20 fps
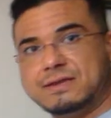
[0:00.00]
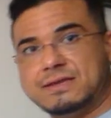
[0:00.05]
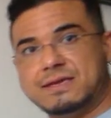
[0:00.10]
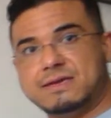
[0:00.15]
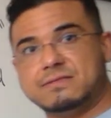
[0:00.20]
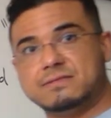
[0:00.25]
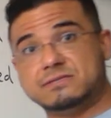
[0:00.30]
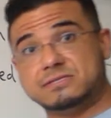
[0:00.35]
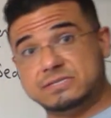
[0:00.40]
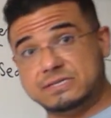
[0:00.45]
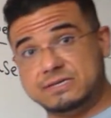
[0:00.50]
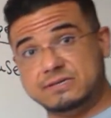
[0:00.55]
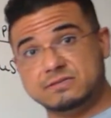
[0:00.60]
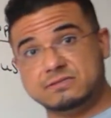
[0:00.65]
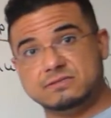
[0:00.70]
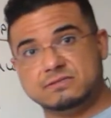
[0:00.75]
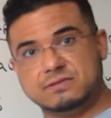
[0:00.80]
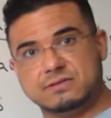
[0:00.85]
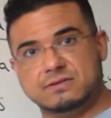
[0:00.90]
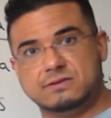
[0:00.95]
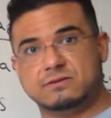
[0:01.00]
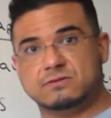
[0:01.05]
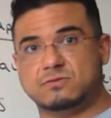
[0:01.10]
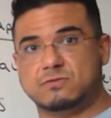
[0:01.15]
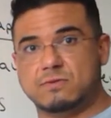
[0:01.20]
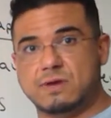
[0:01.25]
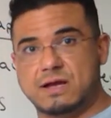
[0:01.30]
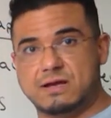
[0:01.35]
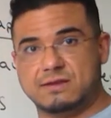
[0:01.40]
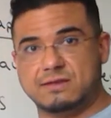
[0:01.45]
again, this is an
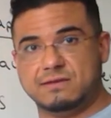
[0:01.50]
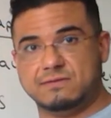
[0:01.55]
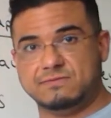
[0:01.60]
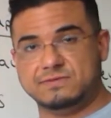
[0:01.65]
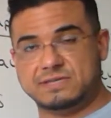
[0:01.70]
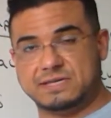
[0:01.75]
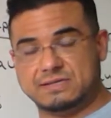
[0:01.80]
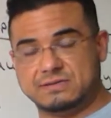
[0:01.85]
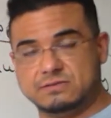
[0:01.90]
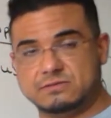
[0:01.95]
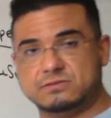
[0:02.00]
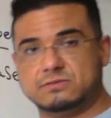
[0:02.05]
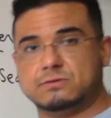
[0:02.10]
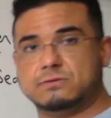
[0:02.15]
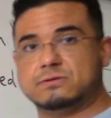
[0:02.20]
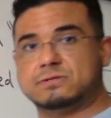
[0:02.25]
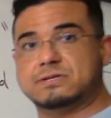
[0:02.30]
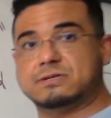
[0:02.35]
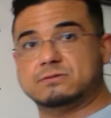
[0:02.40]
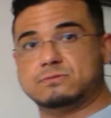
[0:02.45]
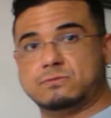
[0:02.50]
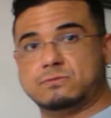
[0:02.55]
interrogative sentence, so it does